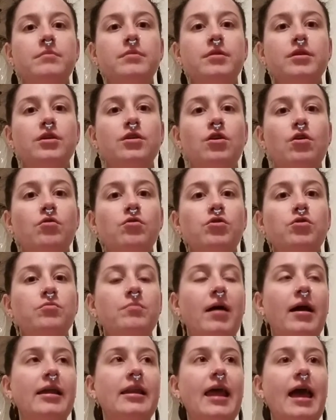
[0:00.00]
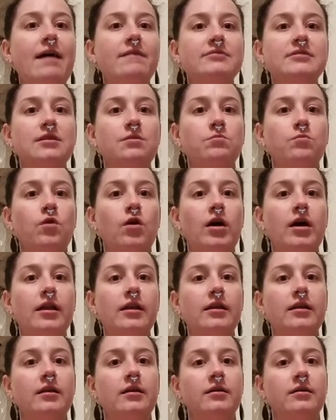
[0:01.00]
You might have
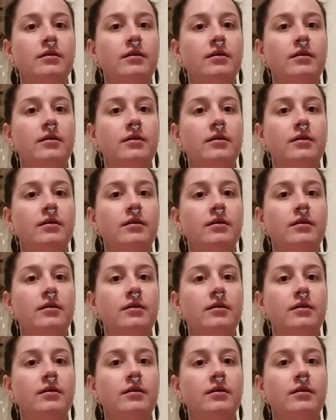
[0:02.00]
someone